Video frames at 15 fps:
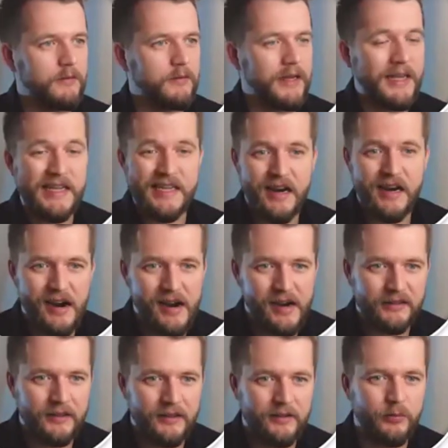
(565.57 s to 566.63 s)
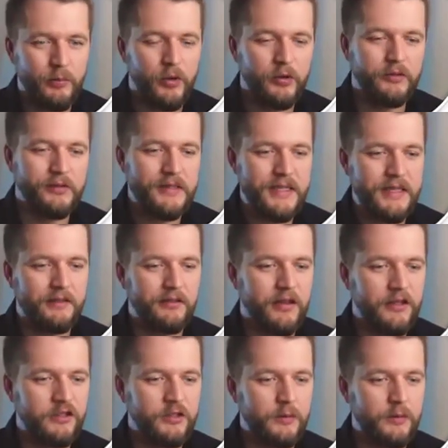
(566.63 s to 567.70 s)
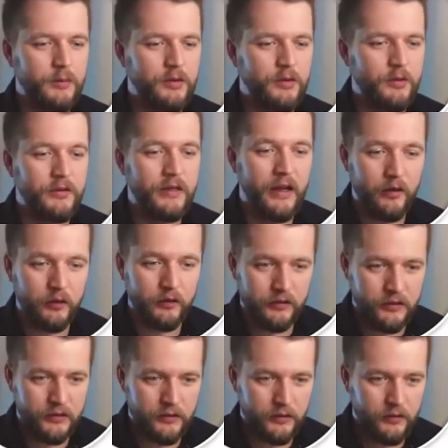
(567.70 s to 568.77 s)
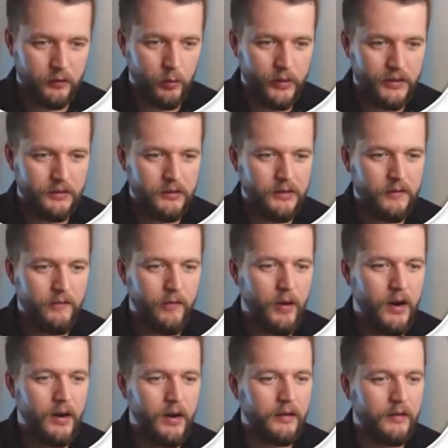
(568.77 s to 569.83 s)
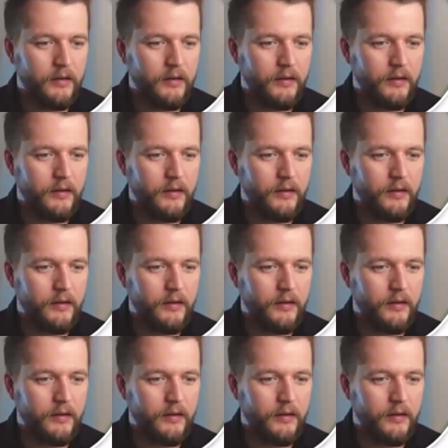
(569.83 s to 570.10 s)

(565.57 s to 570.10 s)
AI that's brought in SketchUp 2025